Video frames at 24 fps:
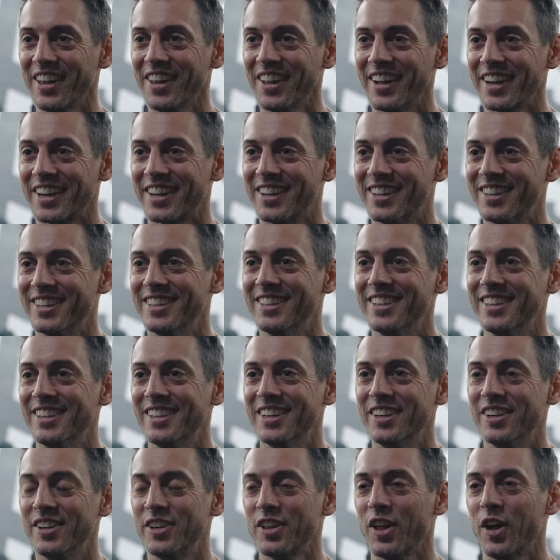like,
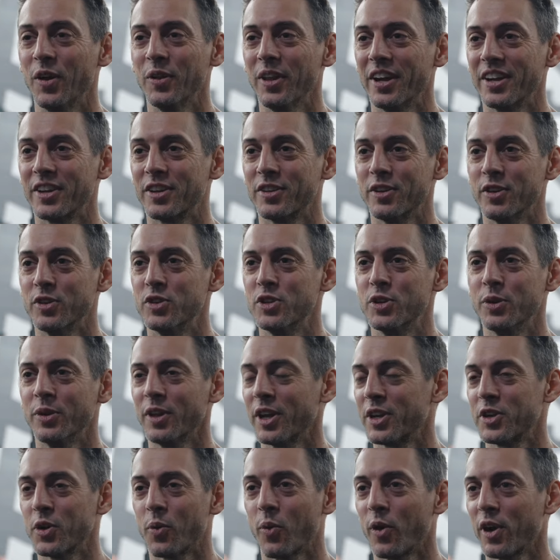oh, like you do,
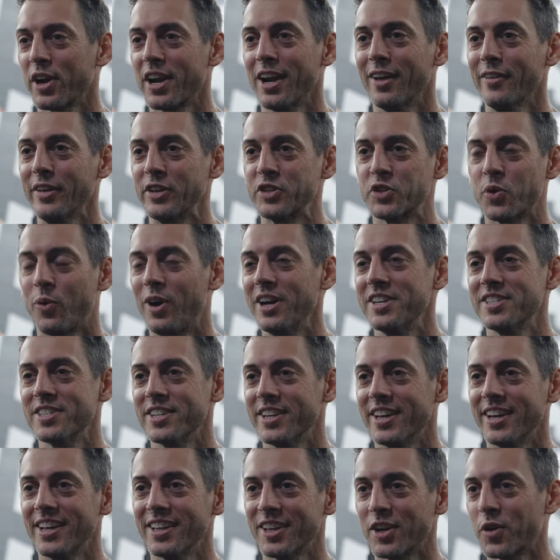like you're working out like twice a
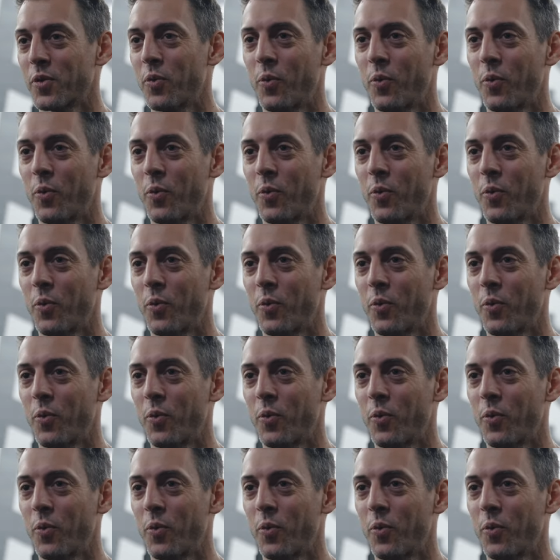day. Like,